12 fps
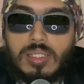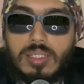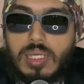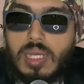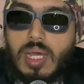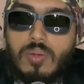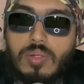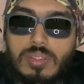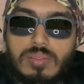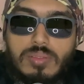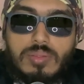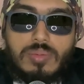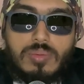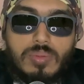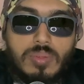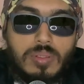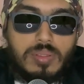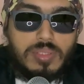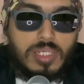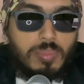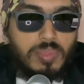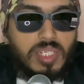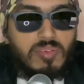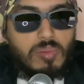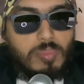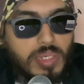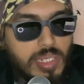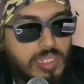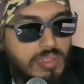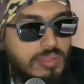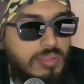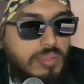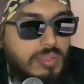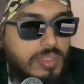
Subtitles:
they allowed us to set up a naval base.